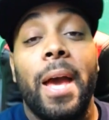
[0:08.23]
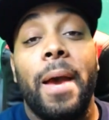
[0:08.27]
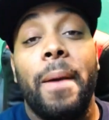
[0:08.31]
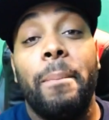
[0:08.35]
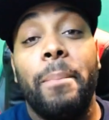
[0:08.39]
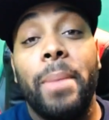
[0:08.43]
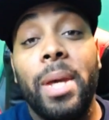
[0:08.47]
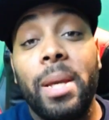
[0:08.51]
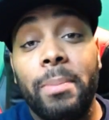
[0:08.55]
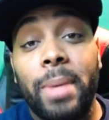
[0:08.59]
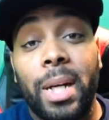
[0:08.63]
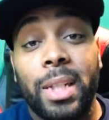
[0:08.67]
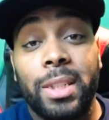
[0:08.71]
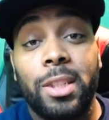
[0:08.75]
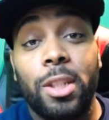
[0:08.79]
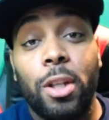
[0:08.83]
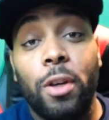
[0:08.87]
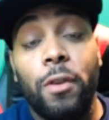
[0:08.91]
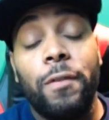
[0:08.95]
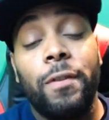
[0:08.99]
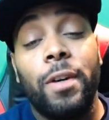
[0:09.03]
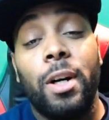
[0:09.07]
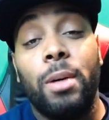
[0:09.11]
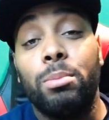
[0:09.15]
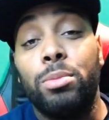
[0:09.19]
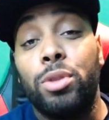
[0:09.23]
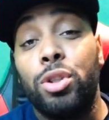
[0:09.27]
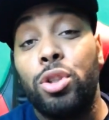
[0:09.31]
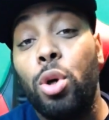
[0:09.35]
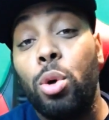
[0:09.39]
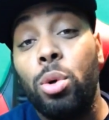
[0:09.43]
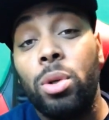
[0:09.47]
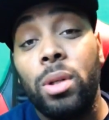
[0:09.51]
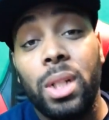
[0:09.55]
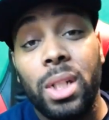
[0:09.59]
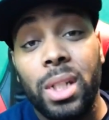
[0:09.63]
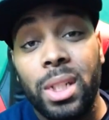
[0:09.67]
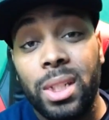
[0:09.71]
Me, myself, I'm
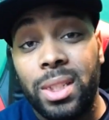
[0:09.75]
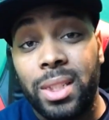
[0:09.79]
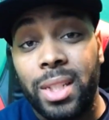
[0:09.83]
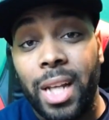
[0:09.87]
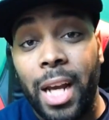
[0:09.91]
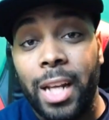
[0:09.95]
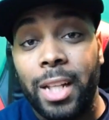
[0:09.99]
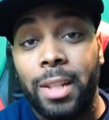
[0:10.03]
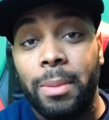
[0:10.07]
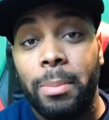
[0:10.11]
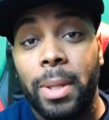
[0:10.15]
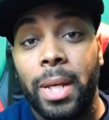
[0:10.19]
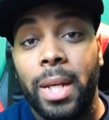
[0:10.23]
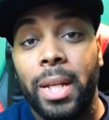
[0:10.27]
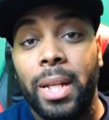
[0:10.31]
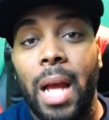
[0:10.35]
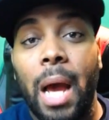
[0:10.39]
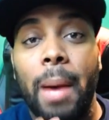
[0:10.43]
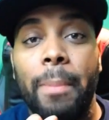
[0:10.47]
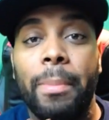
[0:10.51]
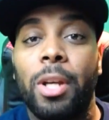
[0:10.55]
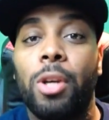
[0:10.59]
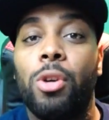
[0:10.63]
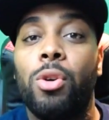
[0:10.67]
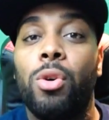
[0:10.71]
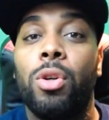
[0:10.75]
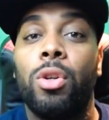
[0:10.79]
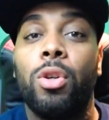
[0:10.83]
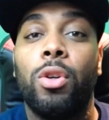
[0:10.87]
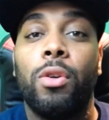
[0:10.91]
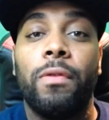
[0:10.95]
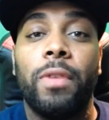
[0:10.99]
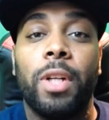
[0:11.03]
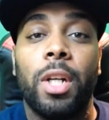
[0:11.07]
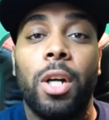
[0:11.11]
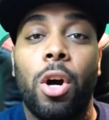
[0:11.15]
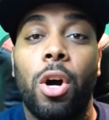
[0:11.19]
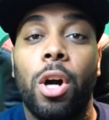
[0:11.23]
totally psyched, man. I've been going
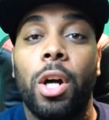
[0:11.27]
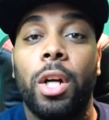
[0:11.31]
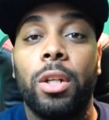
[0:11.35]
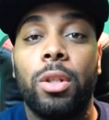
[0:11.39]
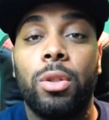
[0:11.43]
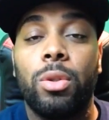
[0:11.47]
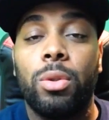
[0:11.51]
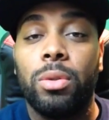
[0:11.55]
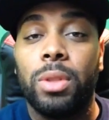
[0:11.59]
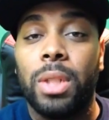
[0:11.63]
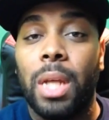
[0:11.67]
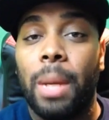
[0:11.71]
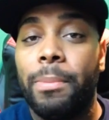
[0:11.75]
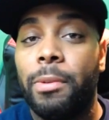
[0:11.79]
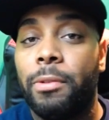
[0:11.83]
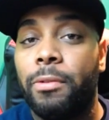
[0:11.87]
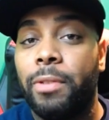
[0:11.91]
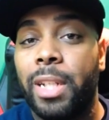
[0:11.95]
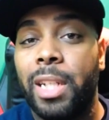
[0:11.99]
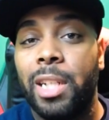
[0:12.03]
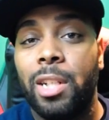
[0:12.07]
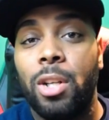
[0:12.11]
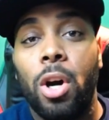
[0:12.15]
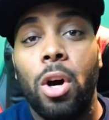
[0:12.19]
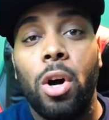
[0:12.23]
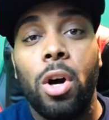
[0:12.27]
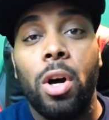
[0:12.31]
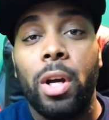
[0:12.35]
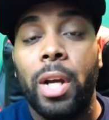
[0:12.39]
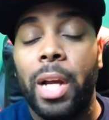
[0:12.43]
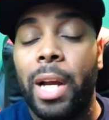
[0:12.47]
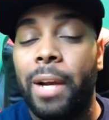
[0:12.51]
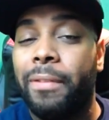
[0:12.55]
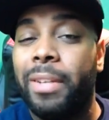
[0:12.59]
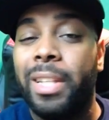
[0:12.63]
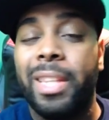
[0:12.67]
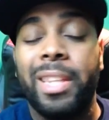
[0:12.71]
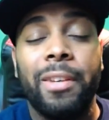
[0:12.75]
over the articles. I've been reading
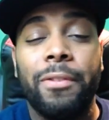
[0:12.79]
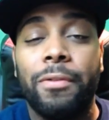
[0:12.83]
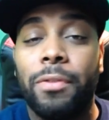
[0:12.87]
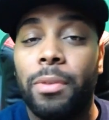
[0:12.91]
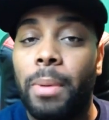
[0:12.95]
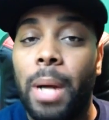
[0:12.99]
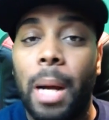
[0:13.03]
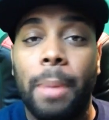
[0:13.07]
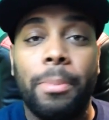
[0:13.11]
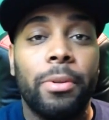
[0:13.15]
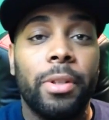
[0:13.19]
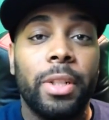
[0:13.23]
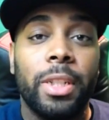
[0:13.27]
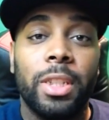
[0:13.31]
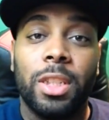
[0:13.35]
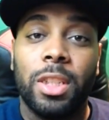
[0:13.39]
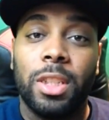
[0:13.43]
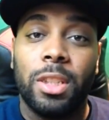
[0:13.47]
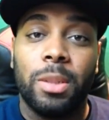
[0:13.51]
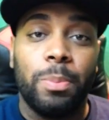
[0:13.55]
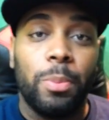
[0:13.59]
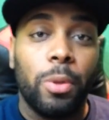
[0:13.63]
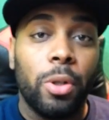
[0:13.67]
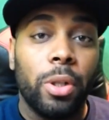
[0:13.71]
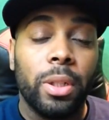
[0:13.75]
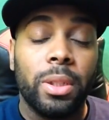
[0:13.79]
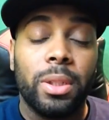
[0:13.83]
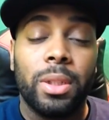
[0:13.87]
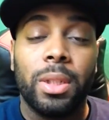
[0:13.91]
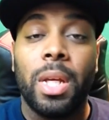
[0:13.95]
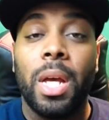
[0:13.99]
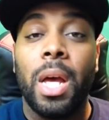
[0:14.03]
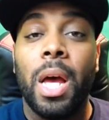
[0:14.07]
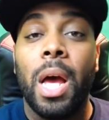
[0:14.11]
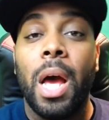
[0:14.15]
everything from Operation Sports.